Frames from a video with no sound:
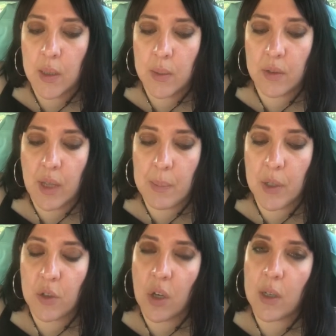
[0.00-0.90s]
Because I'm
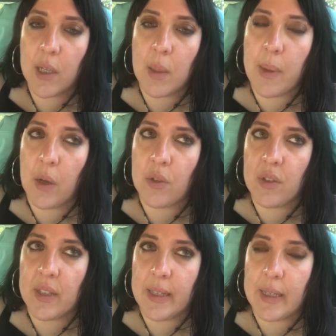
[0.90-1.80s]
not talking about
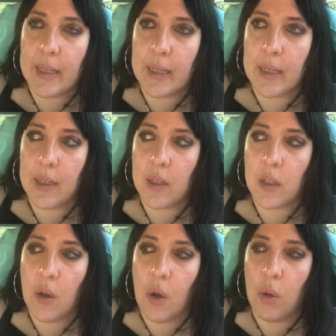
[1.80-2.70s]
taking
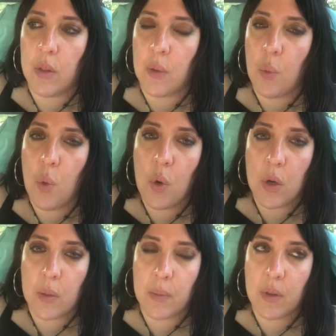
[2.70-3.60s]
all the
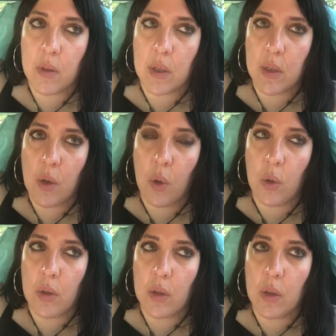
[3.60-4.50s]
warmth and
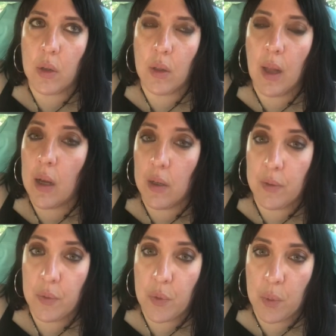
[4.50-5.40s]
all the love
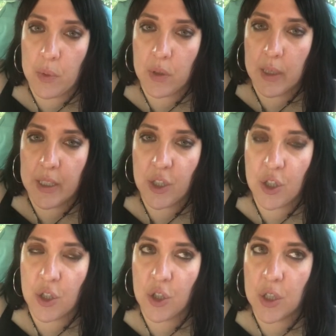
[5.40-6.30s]
from
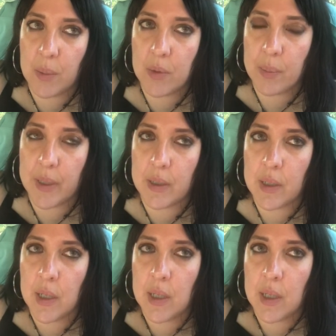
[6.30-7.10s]
relationships, but